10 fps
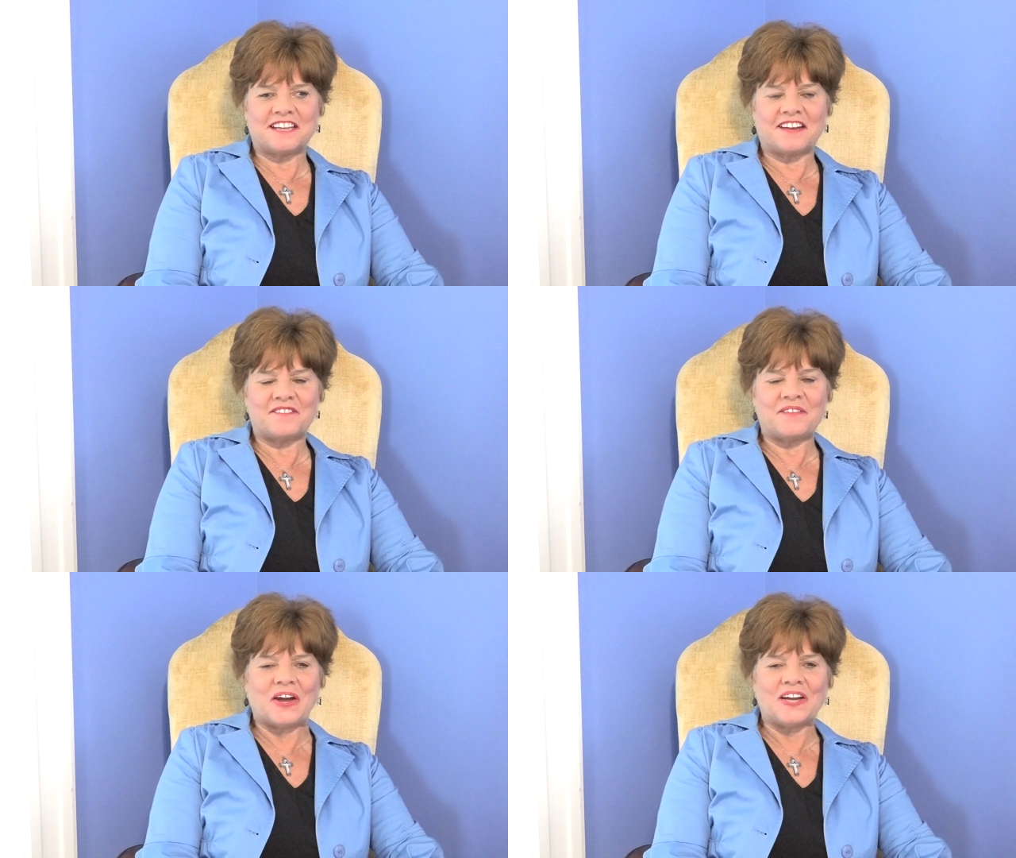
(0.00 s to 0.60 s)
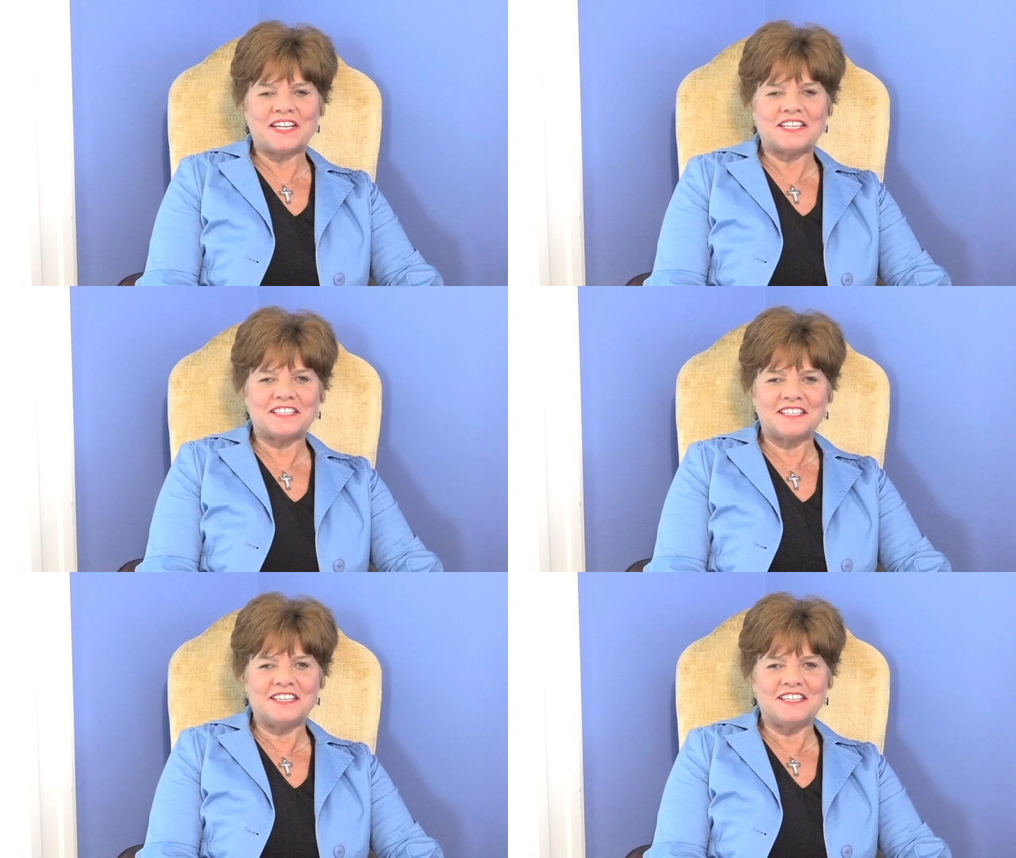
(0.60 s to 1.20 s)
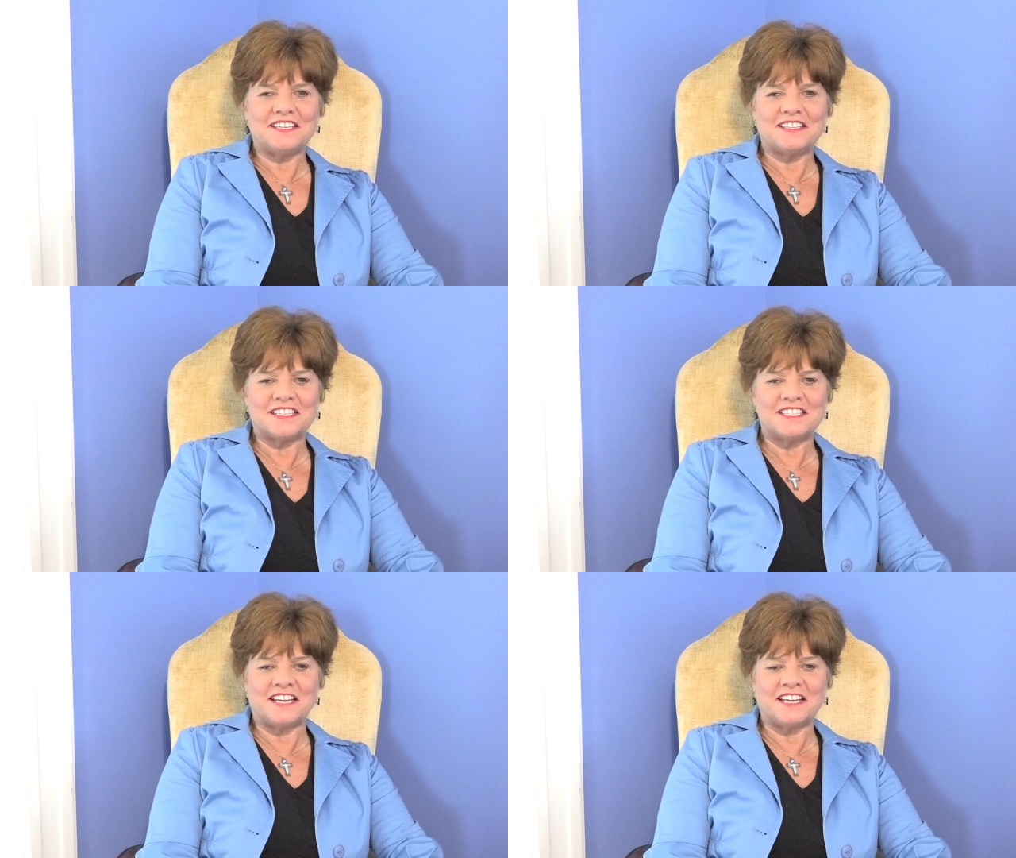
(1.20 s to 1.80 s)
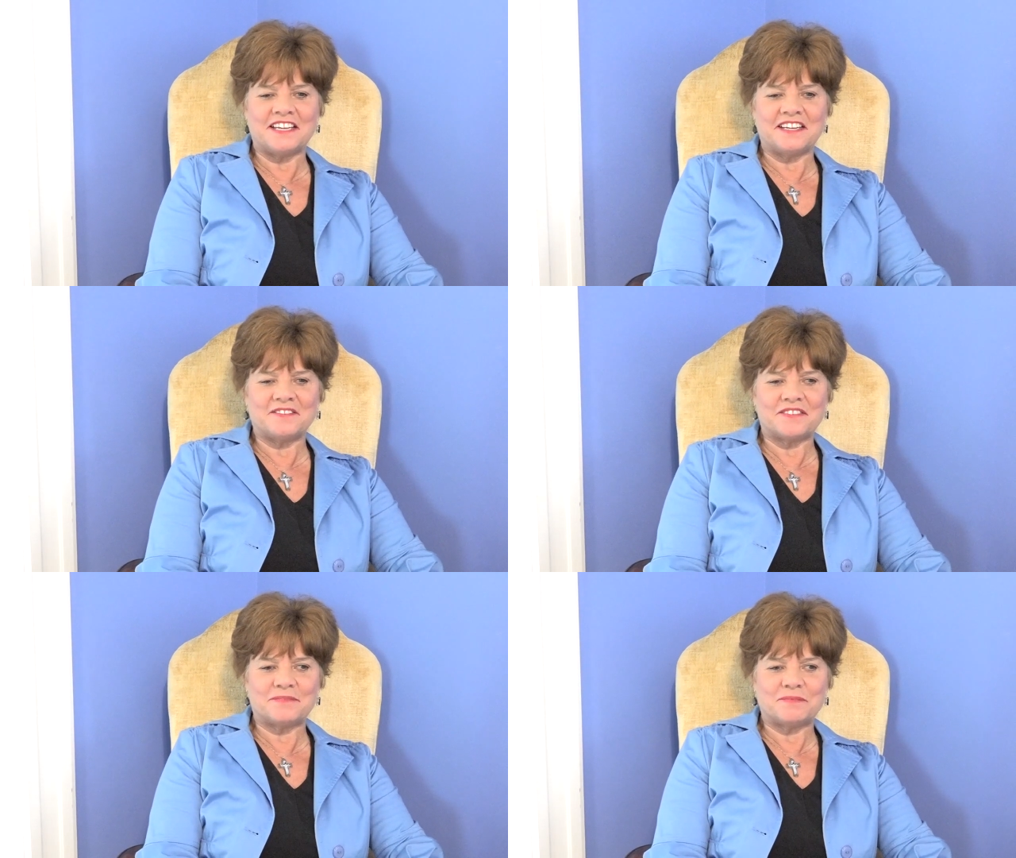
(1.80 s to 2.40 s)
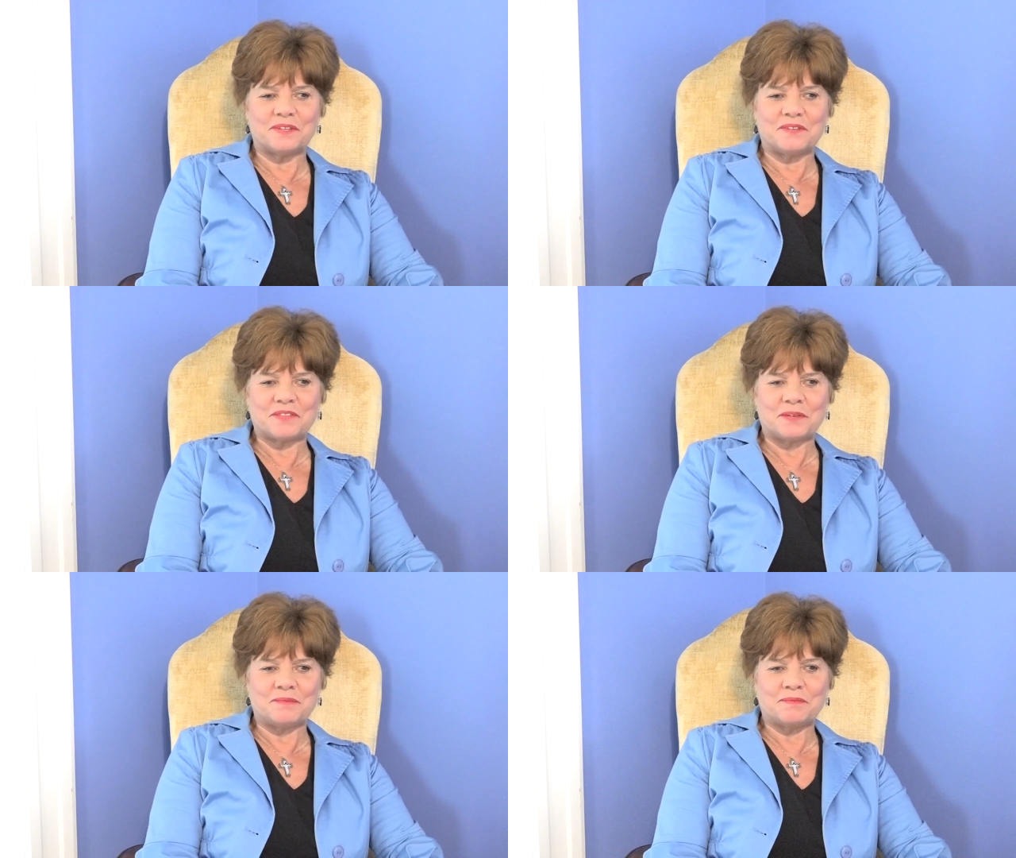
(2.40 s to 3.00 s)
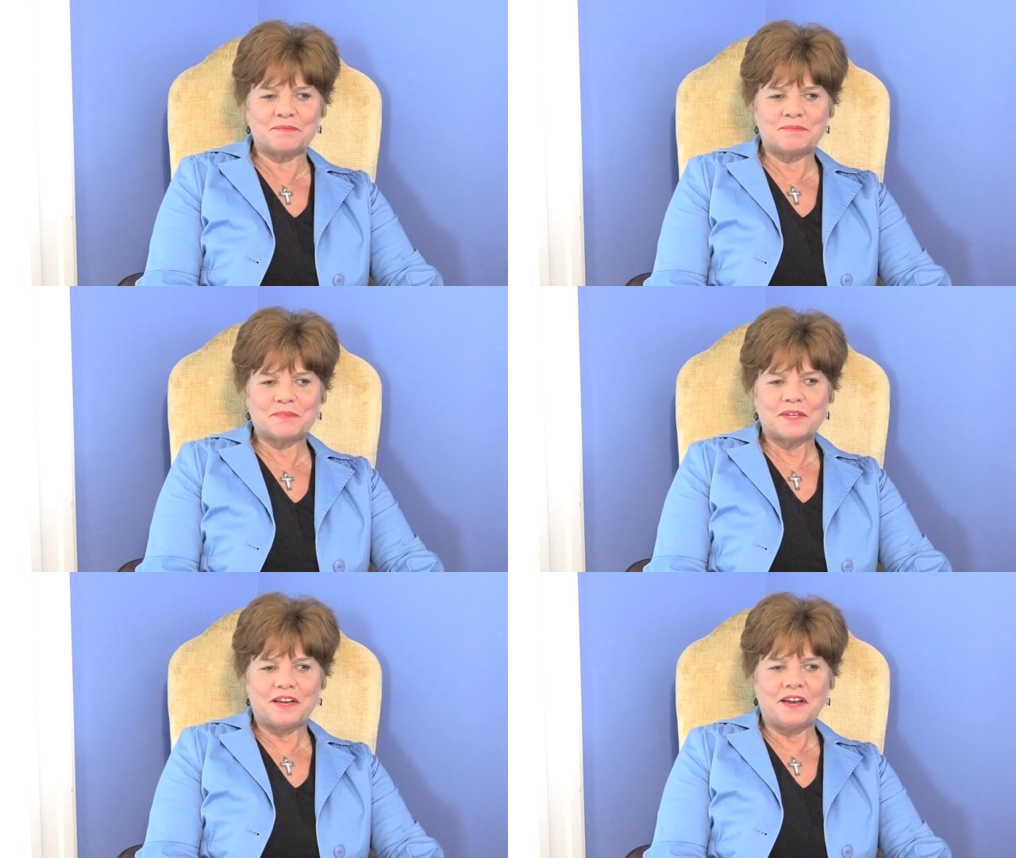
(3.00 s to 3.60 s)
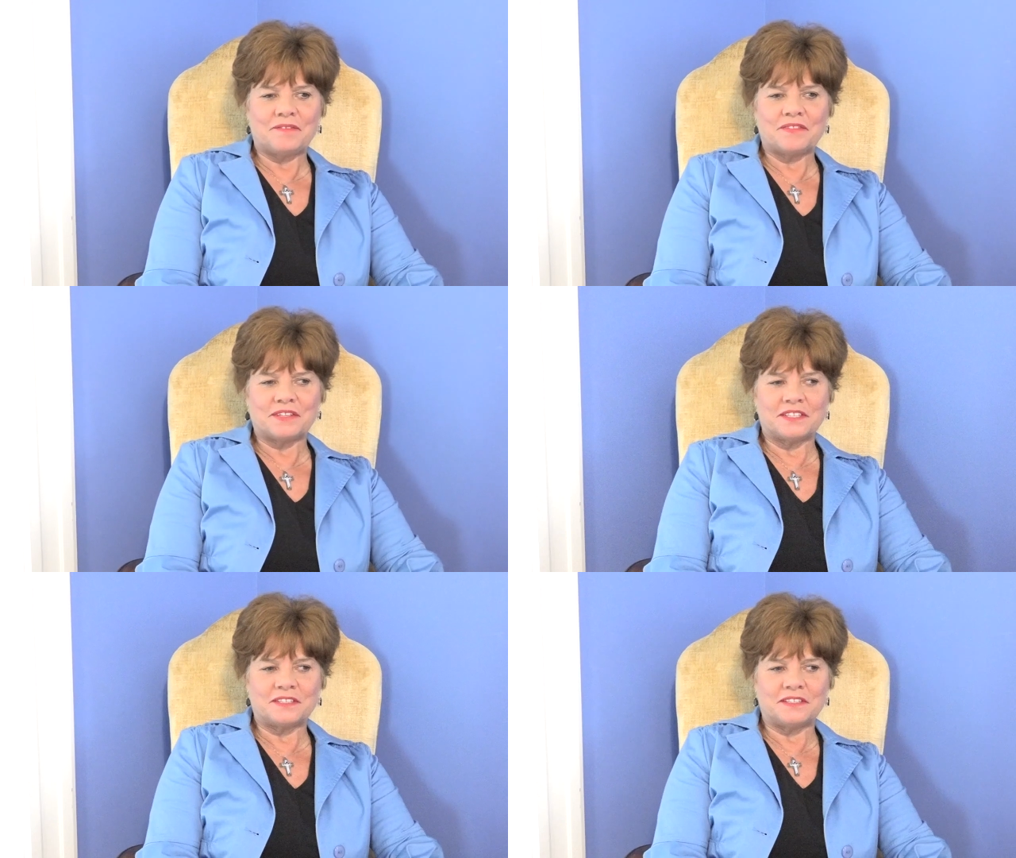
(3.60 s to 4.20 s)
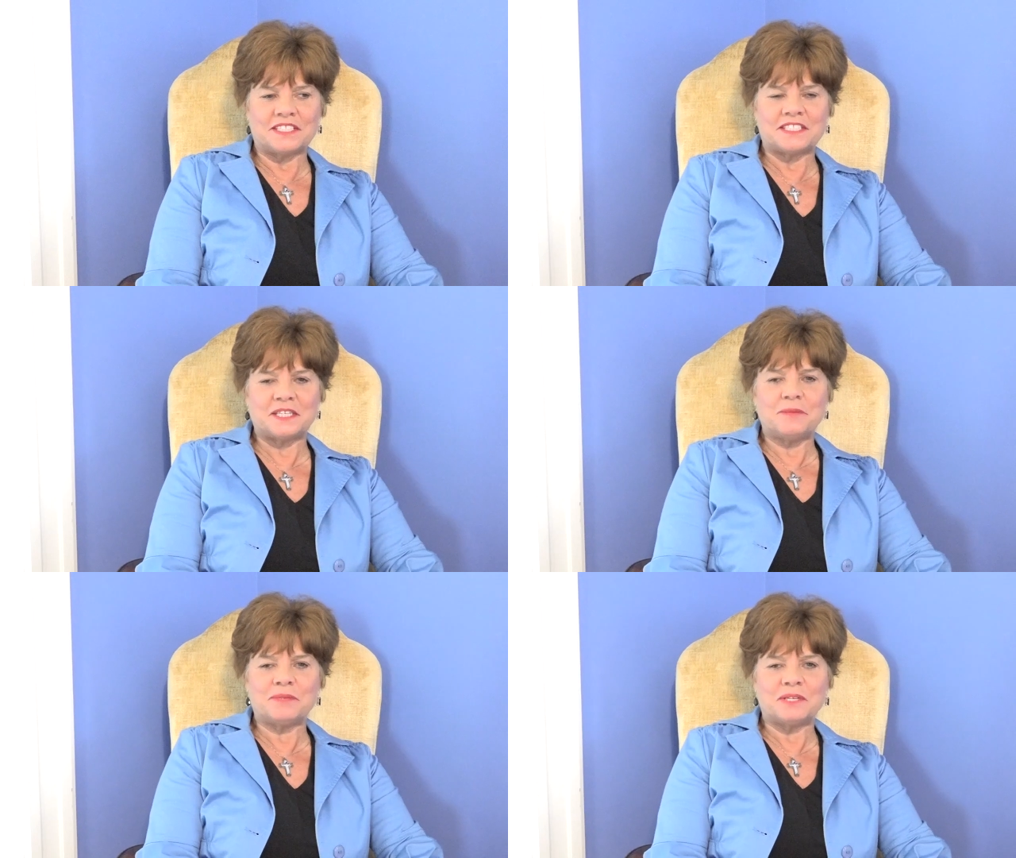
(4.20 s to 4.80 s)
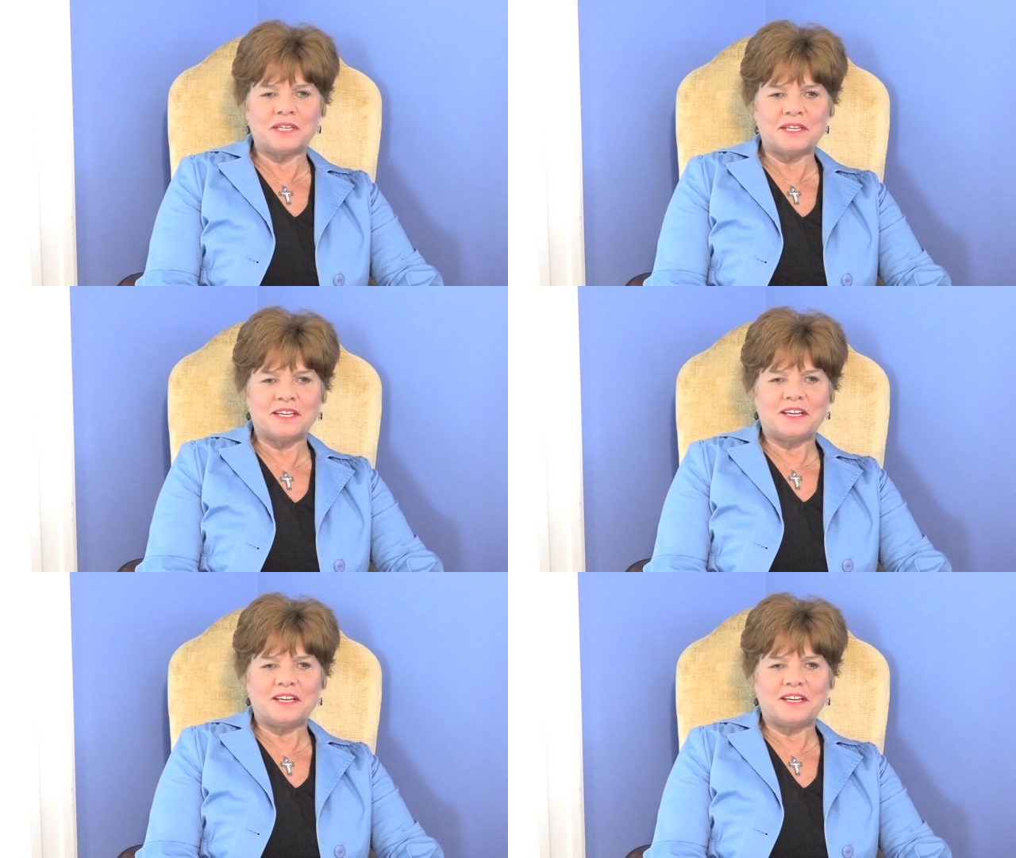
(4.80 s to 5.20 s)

ironically, the day of the little assembly,